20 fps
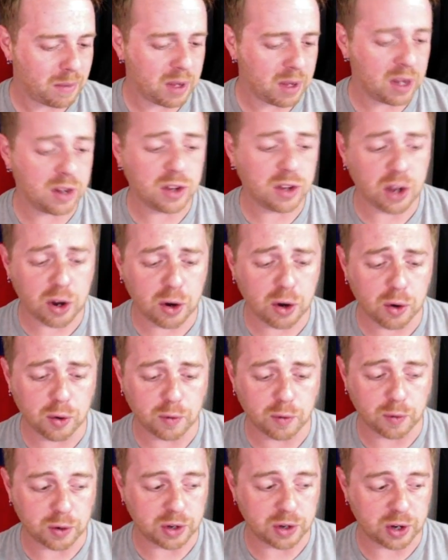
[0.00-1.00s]
So
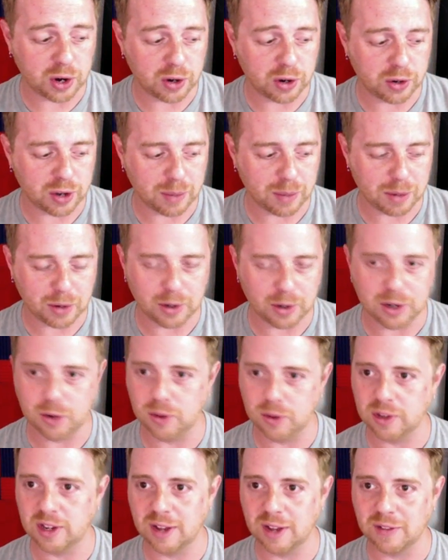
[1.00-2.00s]
for starters, I'm going to go ahead and do
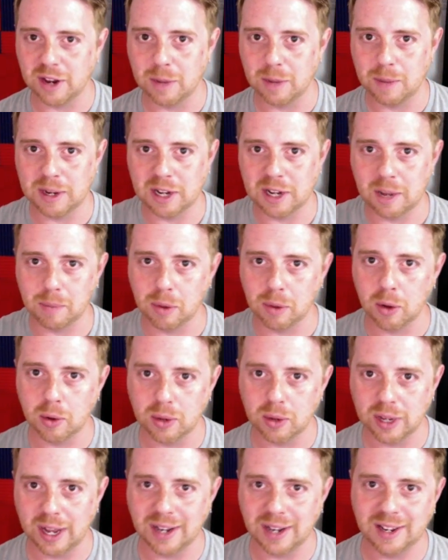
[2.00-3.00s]
the stuff that I picked up
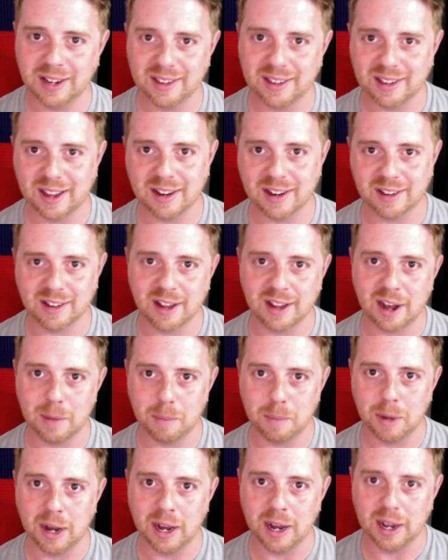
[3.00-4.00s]
locally. I did decide to stop
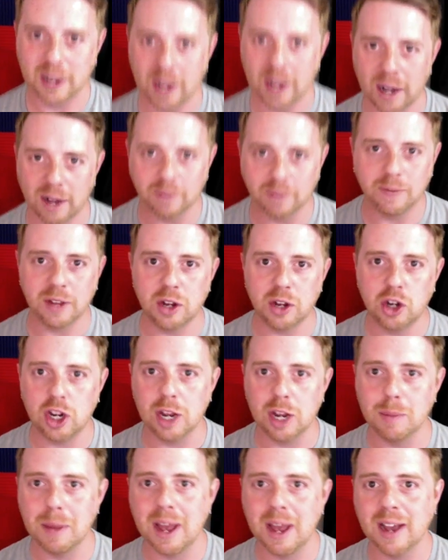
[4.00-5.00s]
by
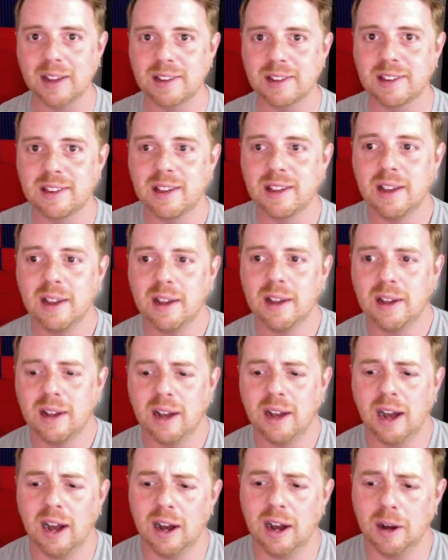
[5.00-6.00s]
VGMX,
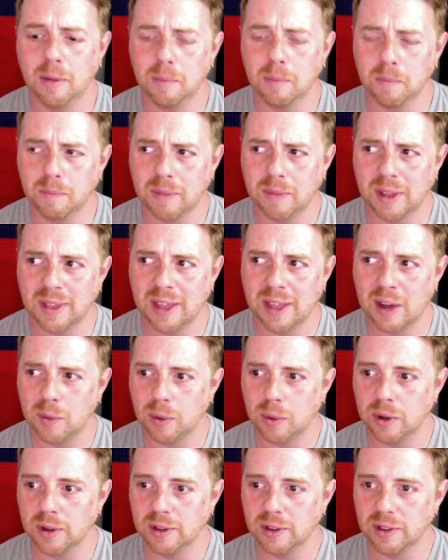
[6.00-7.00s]
and that
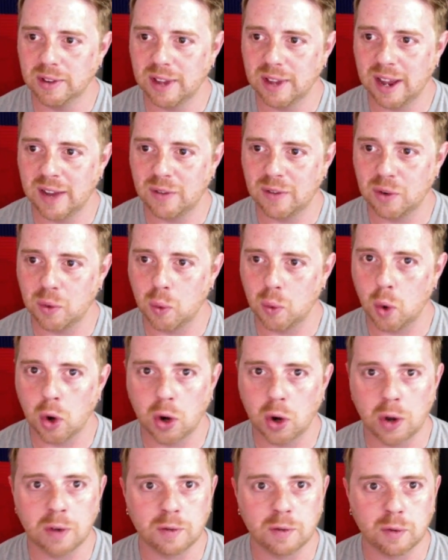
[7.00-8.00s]
was after work
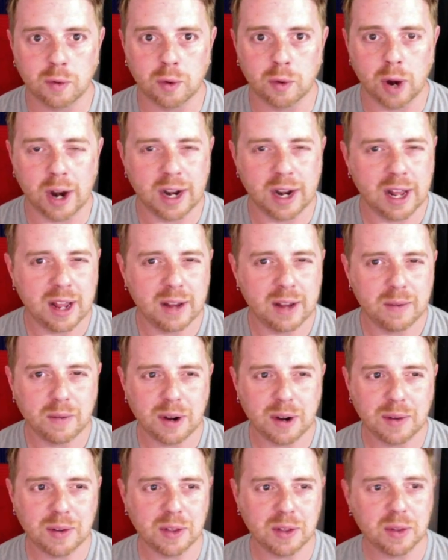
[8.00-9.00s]
on Friday when
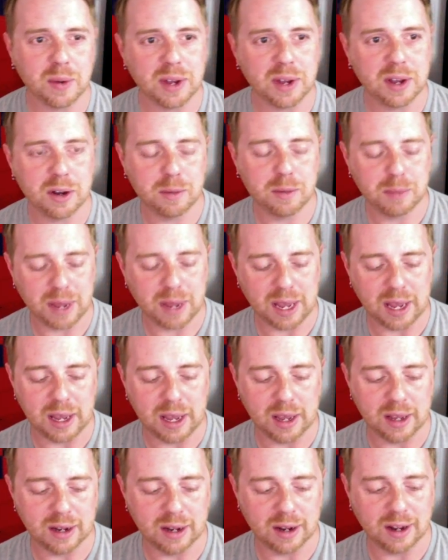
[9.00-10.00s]
I was on the way home,
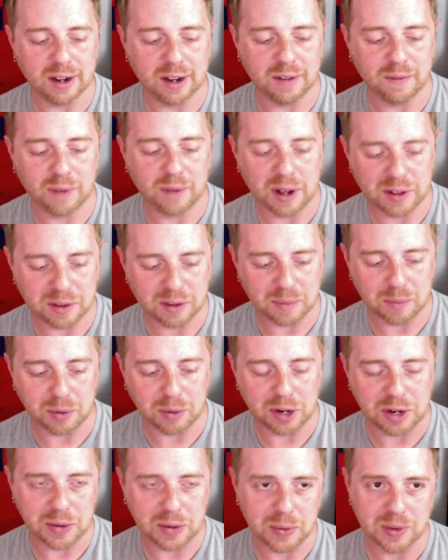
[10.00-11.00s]
and I did find some
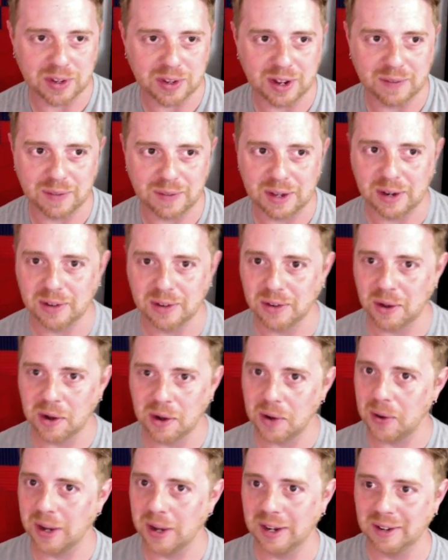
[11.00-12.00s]
pretty cool stuff there, so I'll
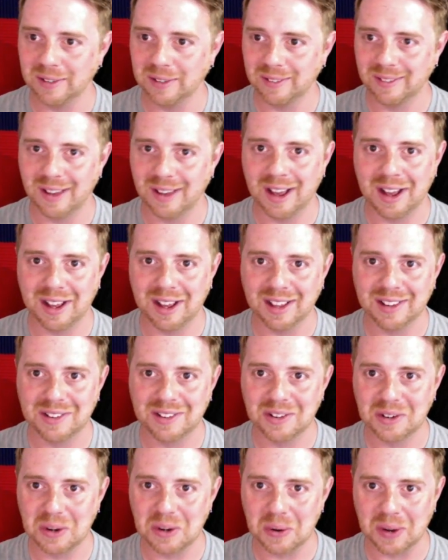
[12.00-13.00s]
go ahead and
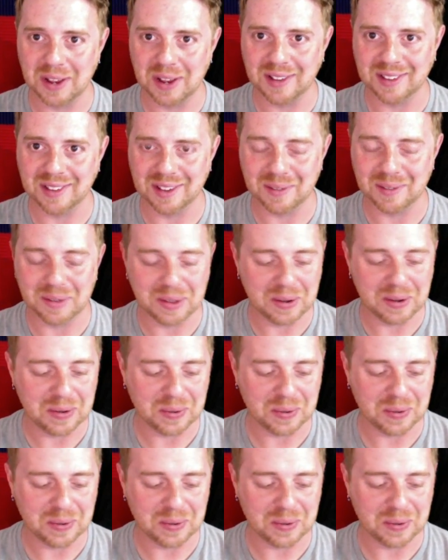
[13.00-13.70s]
showcase some of those